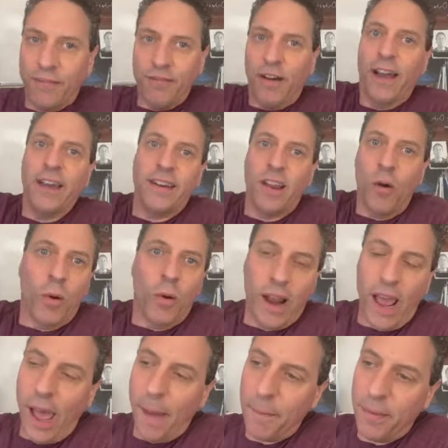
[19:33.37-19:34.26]
to find out
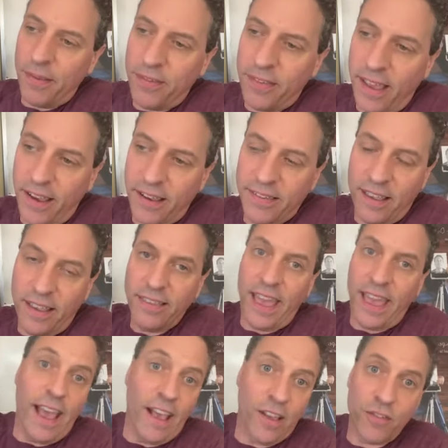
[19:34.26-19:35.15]
what happens next
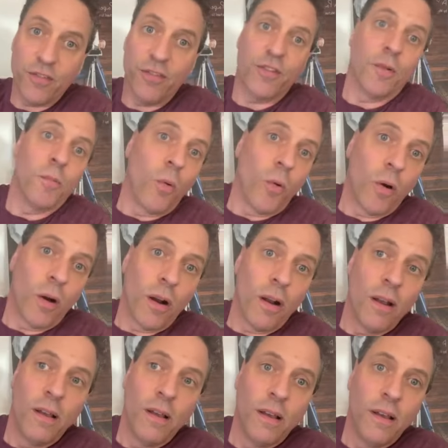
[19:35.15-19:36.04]
and to ask for
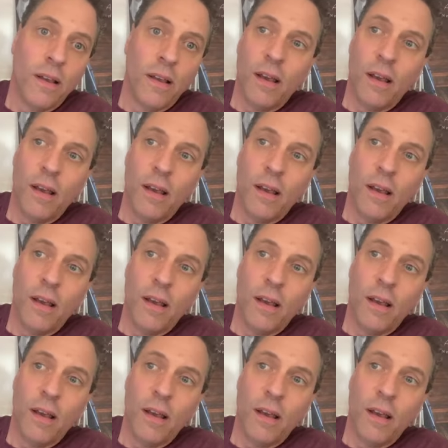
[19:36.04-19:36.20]
more.